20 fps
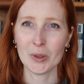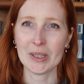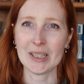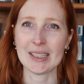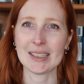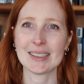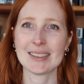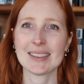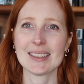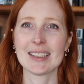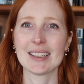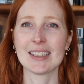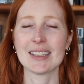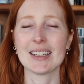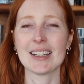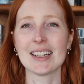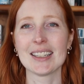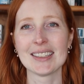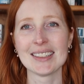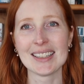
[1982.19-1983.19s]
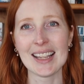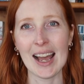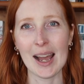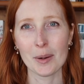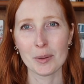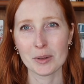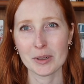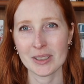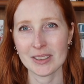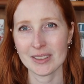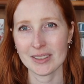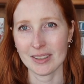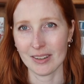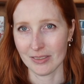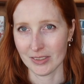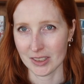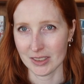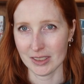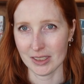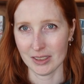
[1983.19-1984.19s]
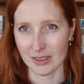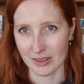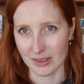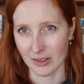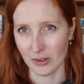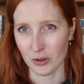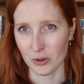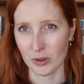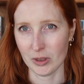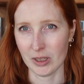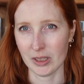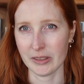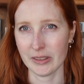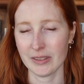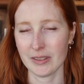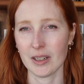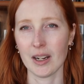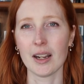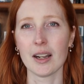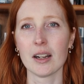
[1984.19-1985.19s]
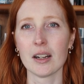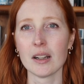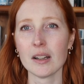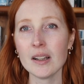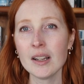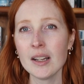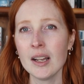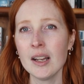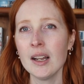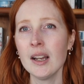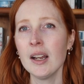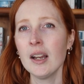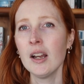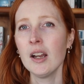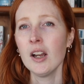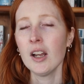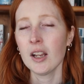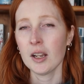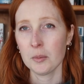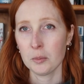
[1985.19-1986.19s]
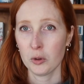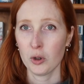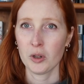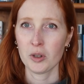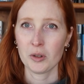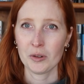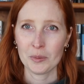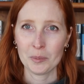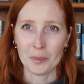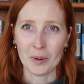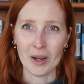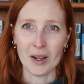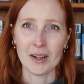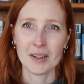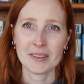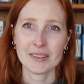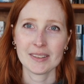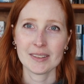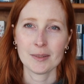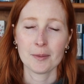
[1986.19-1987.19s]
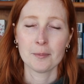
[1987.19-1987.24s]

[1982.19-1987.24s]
It's an elaborate 17th century style embroidered box.